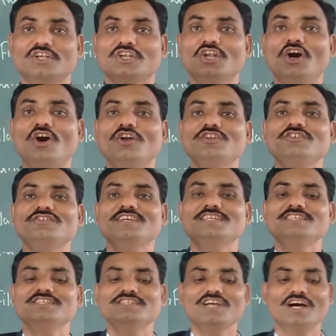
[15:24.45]

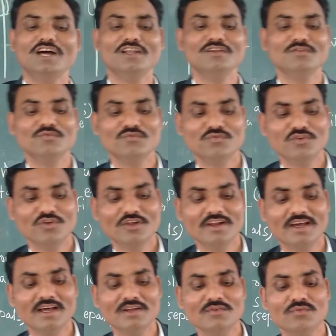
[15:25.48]
non-essential
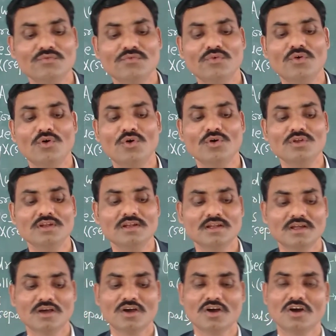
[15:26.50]
floral fold,